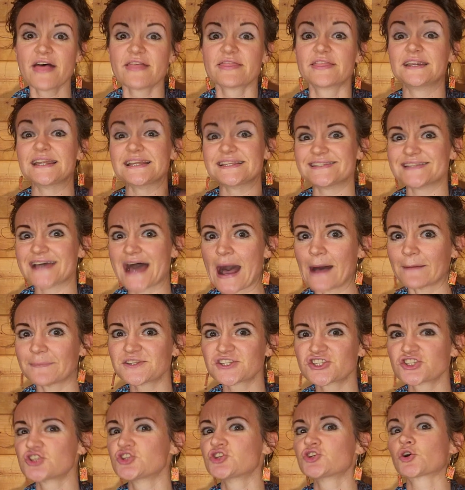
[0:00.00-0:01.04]
that adapts
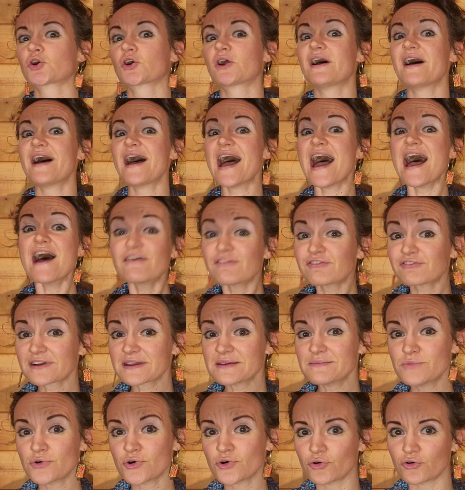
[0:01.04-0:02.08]
to your every
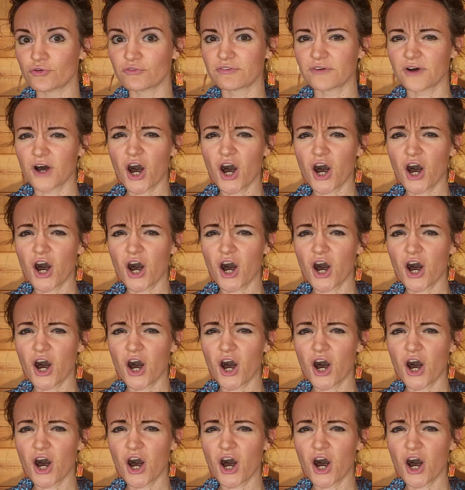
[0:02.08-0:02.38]
move,